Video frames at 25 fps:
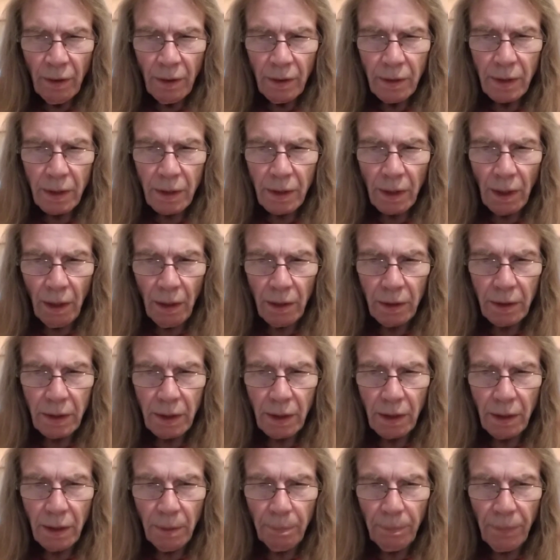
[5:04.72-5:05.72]
It starts to
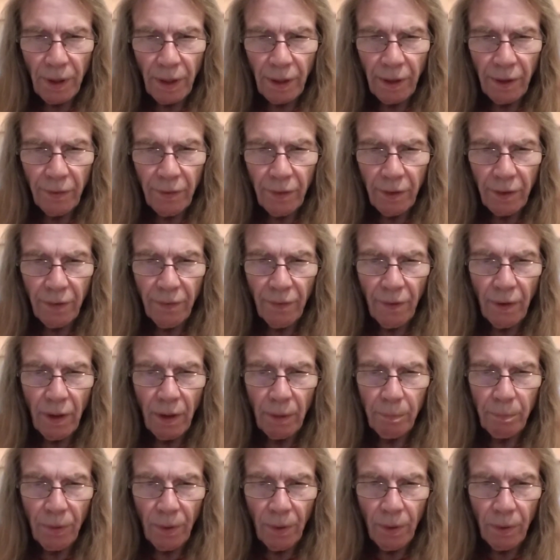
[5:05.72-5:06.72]
deplete the
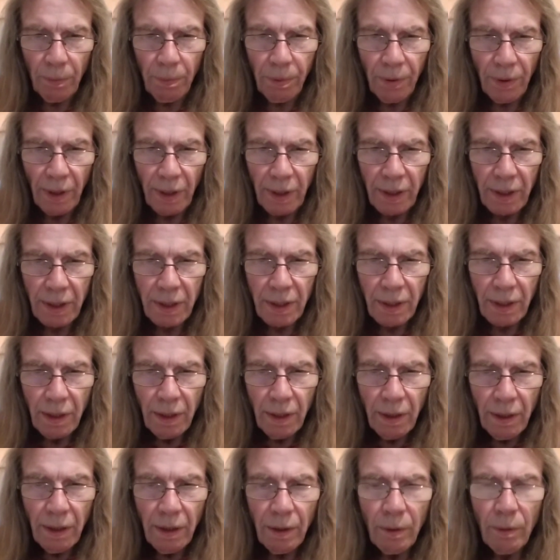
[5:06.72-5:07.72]
divine blueprint,
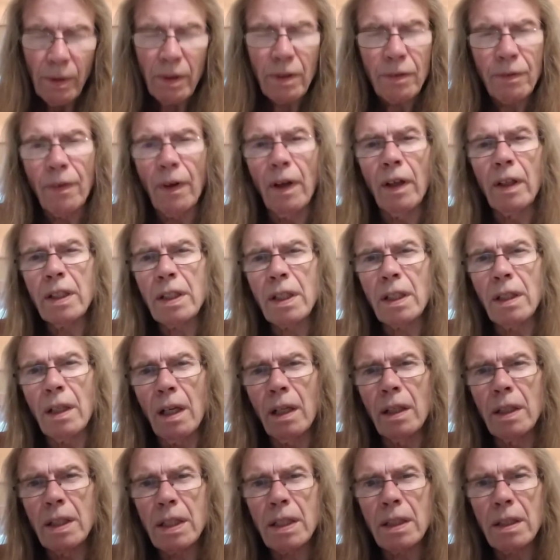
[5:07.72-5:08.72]
which
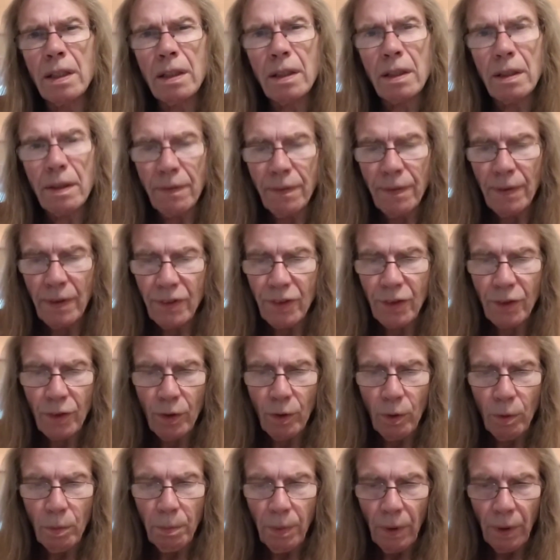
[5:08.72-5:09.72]
vitalizes the
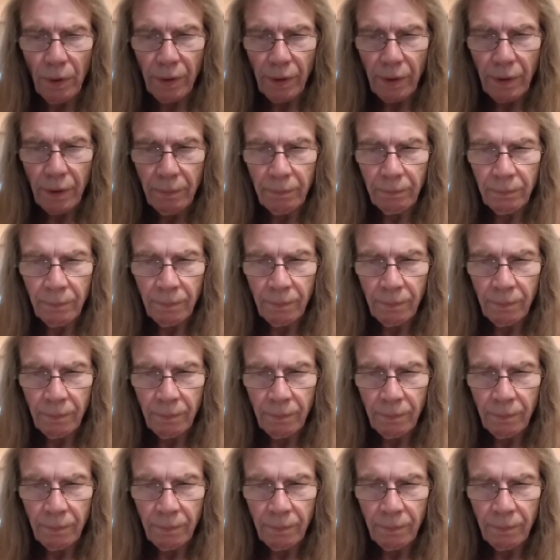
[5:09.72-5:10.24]
physical body.